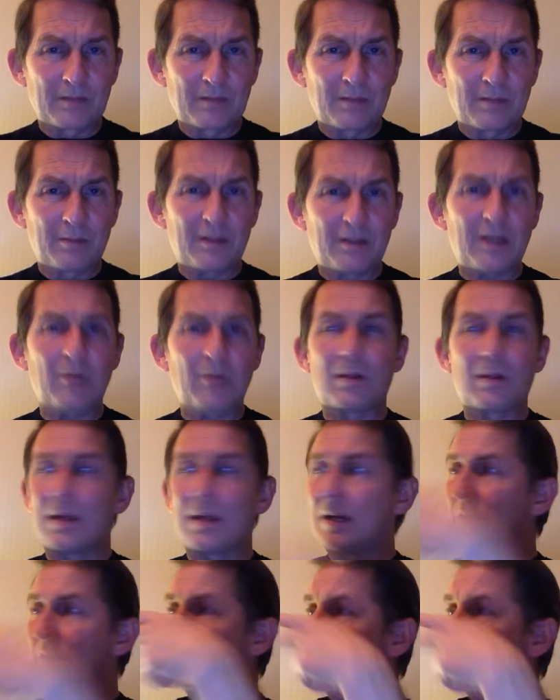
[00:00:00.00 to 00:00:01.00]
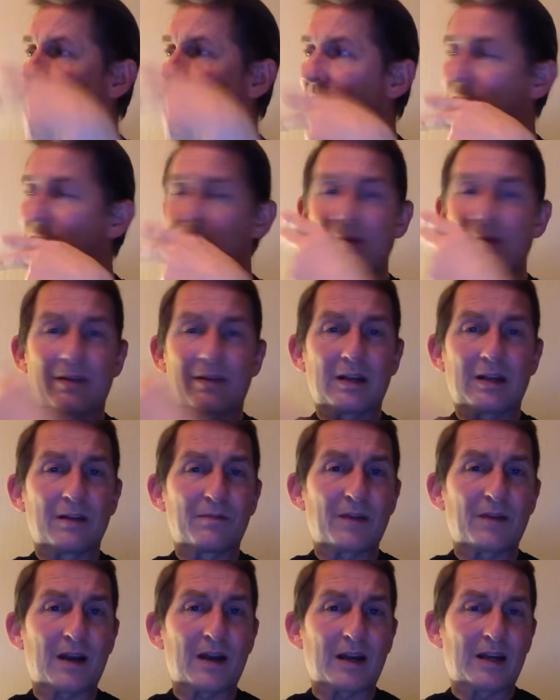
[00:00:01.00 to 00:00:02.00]
But they were there, two girls having a
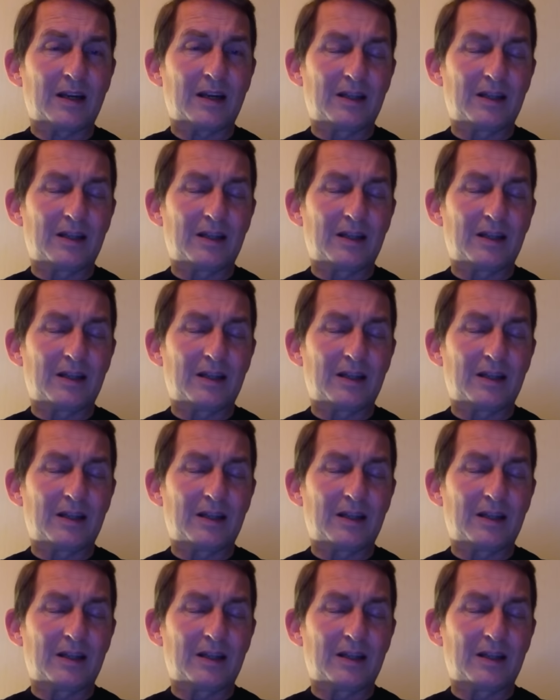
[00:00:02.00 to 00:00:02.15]
fag.